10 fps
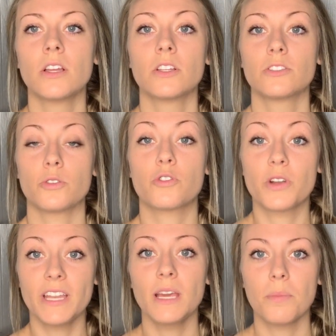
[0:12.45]
So
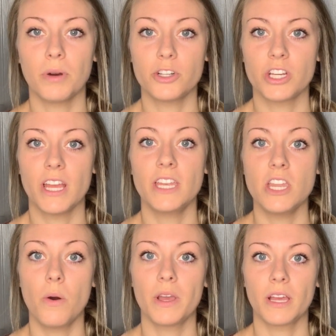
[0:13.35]
creating a budget and
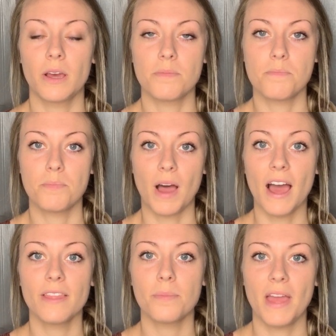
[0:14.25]
knowing
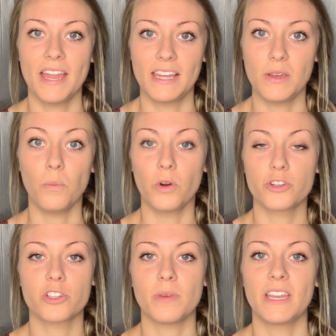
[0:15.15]
by the penny what
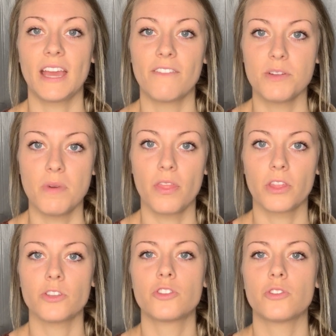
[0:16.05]
you're spending every month
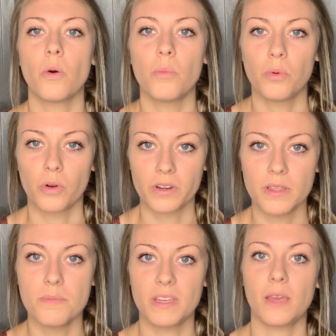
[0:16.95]
is so important
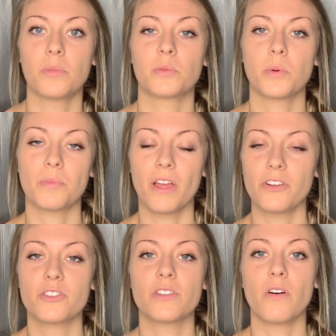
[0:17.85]
in being able to propel
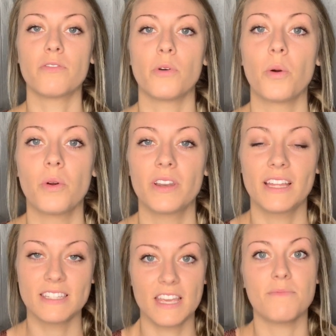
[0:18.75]
yourself forward
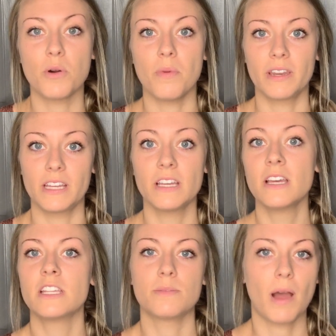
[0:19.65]
and save more money
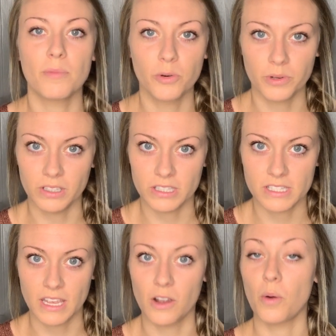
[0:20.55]
to buy more real
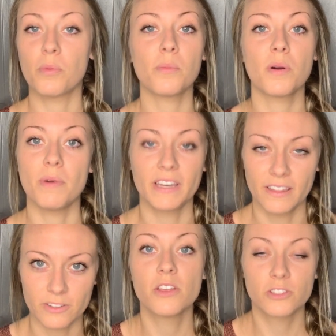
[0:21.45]
estate or put more money in
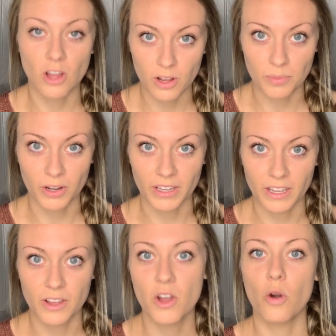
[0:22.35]
the stock
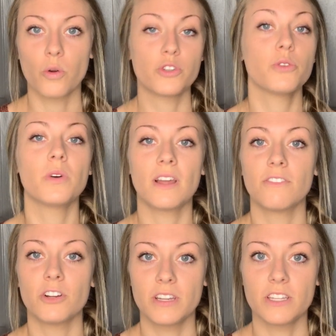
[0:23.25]
market or do
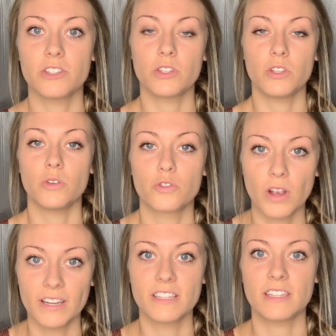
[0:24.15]
whatever it is you're
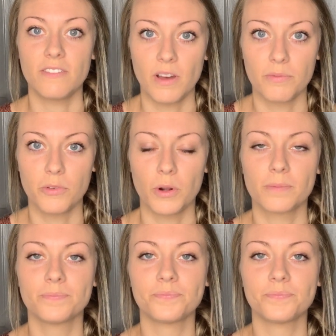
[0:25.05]
trying to save up for.